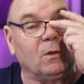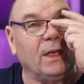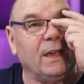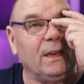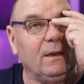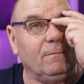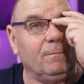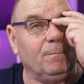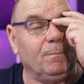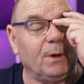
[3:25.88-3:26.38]

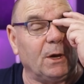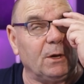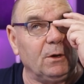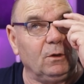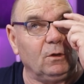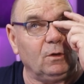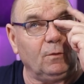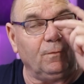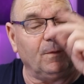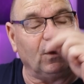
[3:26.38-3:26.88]
They
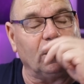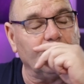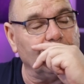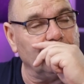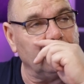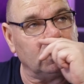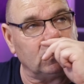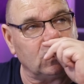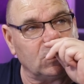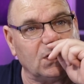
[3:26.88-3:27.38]
both follow
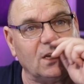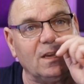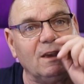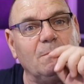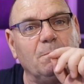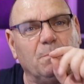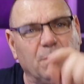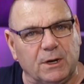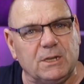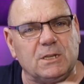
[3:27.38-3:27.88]
the
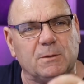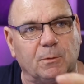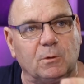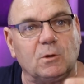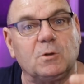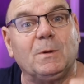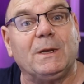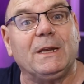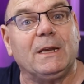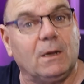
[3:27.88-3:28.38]
same
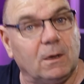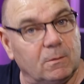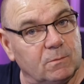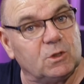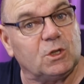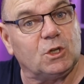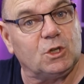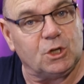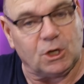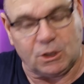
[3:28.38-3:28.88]
principles when it
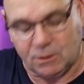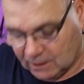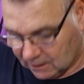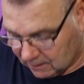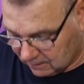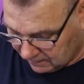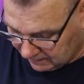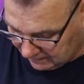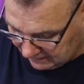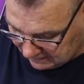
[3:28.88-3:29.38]
comes to tuning like